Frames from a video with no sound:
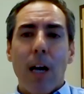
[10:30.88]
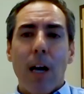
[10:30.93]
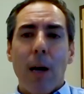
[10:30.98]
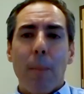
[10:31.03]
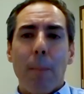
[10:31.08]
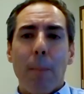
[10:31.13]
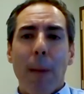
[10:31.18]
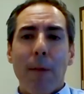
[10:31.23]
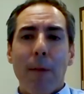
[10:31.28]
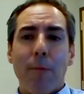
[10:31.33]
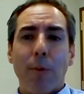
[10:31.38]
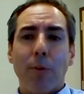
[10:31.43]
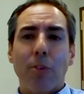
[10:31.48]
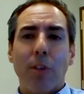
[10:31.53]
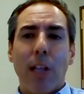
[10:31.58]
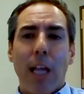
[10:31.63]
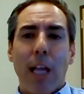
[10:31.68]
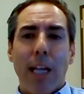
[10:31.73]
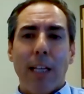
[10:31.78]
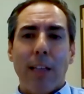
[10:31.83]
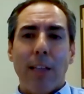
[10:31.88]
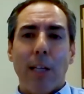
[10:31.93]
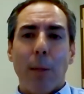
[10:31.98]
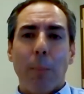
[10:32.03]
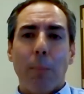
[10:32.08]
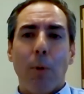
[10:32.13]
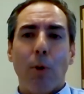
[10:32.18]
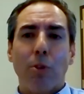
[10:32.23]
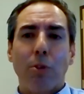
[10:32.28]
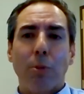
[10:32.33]
My first client that
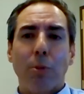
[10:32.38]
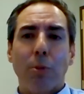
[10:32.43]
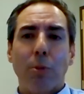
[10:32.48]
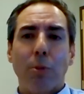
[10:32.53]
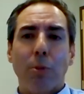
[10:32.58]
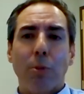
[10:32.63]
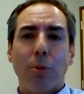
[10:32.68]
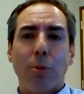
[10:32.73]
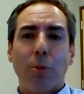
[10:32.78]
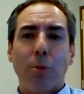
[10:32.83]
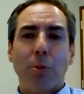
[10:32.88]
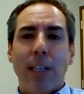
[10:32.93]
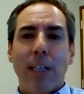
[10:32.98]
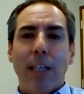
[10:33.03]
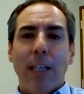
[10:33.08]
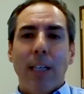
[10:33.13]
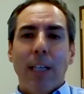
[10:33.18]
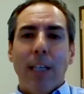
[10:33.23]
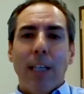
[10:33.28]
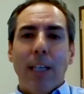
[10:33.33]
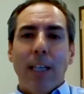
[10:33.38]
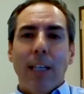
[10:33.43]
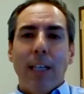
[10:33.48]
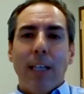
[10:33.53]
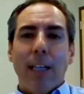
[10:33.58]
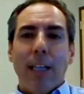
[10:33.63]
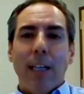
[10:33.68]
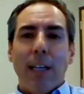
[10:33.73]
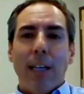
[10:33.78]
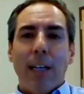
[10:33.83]
approached me with this,
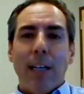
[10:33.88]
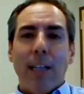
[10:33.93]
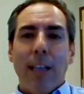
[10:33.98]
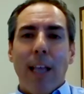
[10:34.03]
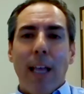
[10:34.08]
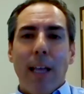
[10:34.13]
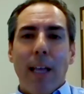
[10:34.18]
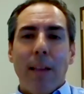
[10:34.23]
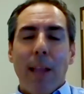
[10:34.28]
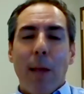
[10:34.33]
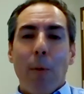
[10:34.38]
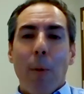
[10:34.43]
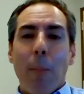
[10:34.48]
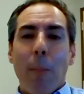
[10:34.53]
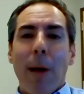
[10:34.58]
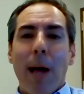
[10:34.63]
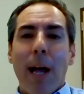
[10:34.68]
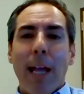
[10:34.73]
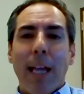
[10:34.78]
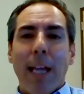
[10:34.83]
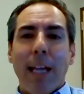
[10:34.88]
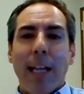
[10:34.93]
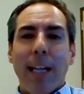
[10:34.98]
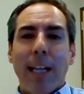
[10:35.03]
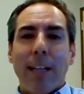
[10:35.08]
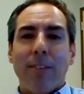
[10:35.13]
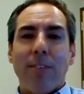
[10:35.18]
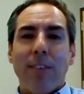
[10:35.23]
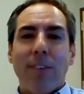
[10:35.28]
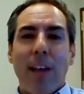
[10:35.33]
they were buying
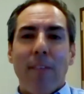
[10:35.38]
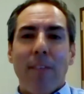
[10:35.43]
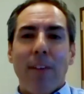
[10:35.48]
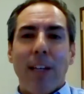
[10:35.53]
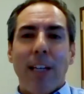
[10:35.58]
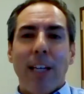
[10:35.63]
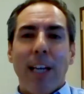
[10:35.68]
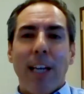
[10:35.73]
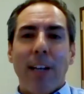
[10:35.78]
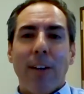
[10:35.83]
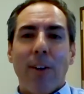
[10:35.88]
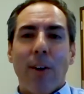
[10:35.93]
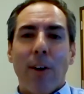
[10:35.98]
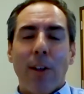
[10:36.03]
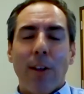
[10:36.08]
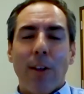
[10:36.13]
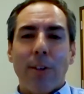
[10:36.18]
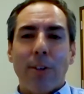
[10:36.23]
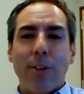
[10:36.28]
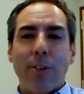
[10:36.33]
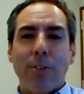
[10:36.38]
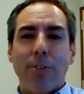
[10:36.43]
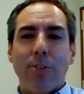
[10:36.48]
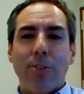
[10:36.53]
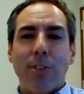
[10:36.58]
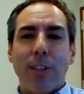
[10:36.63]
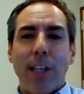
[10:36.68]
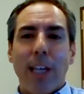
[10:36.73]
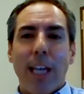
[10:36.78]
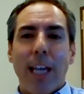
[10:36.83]
it at $7 and
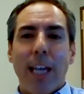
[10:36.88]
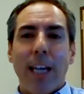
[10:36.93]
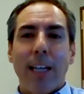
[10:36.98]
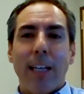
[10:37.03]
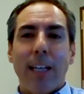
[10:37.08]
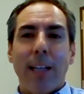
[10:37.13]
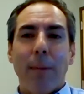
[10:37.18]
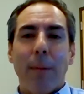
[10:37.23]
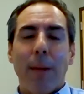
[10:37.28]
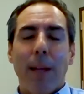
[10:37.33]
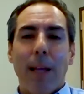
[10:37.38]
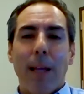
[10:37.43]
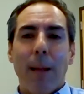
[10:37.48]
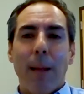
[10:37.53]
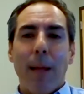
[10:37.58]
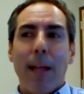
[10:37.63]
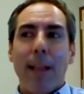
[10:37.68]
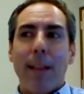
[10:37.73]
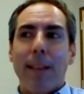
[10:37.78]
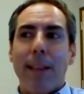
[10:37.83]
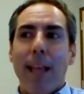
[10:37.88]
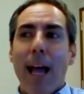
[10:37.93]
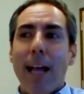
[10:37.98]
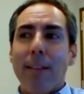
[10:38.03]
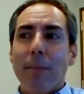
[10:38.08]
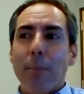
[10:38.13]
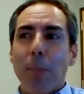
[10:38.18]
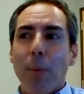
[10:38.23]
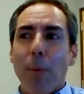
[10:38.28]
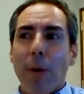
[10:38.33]
$8, and at
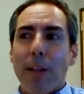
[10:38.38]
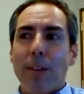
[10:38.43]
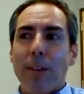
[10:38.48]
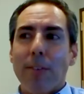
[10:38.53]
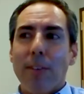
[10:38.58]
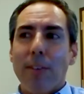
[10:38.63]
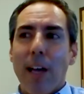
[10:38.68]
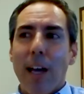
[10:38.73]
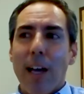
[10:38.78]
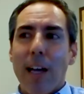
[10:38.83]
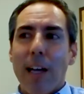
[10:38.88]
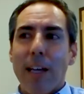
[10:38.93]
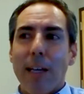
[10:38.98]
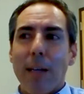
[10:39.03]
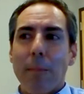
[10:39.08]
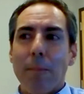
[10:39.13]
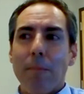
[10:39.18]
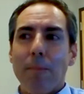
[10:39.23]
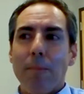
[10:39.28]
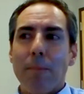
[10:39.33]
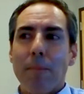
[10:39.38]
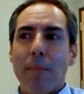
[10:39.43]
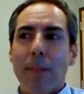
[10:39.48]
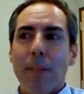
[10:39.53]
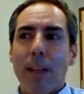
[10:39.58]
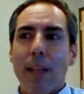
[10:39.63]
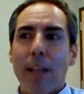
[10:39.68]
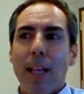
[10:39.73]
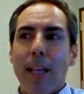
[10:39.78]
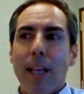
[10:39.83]
that point in time,
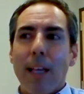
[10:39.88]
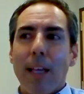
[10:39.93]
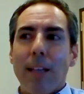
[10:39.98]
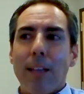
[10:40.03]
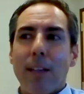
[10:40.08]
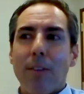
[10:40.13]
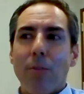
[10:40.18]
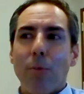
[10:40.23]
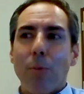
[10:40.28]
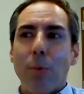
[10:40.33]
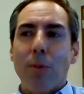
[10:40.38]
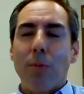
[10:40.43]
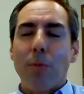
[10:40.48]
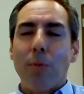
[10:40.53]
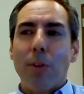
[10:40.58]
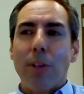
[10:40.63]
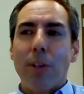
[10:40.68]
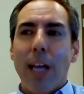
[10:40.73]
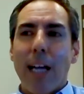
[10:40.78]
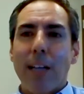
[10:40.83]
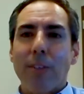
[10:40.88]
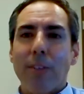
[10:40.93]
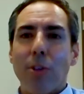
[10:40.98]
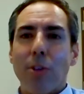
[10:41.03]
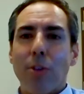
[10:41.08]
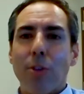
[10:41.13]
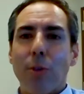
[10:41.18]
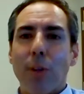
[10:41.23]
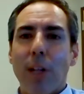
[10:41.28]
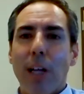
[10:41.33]
this was for tax year
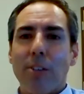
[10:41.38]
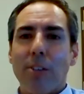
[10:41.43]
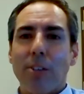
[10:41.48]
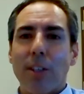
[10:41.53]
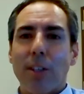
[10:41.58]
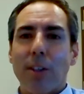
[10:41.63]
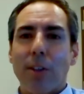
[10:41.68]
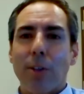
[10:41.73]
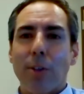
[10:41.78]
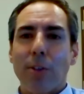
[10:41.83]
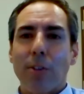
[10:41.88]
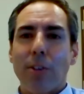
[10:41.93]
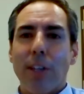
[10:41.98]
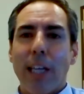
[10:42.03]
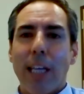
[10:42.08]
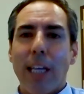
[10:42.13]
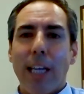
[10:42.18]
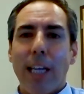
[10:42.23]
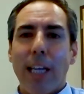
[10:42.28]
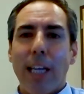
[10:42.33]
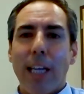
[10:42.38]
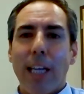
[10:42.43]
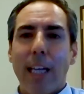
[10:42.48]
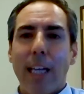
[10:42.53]
2013.